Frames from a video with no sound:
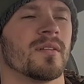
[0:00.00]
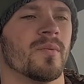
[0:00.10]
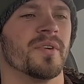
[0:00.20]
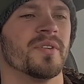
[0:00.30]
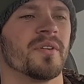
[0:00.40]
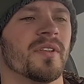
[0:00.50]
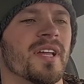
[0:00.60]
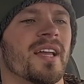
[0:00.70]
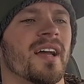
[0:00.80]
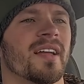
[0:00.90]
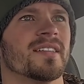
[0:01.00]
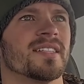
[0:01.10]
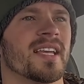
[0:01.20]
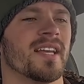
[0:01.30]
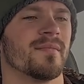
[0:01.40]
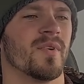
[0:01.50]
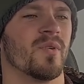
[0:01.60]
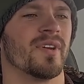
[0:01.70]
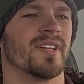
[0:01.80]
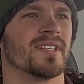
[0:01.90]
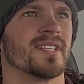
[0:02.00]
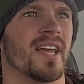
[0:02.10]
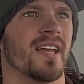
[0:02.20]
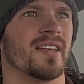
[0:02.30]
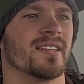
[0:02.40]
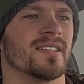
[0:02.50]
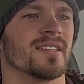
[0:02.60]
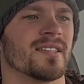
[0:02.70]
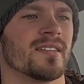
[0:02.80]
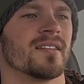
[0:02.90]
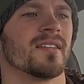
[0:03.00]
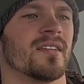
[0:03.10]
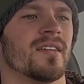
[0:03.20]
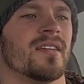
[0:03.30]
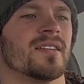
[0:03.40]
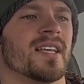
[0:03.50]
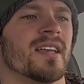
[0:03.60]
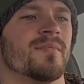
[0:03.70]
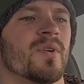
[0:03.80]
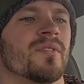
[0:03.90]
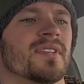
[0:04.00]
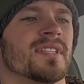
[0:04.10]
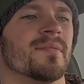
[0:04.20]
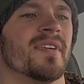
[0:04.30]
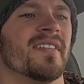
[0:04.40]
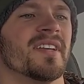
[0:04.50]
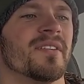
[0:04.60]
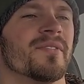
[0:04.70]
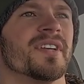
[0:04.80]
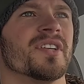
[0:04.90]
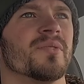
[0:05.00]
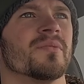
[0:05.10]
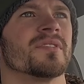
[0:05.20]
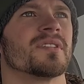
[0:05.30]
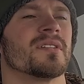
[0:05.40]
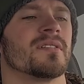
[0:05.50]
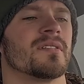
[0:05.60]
When you click on sand mode, it says sand mode stability reduced.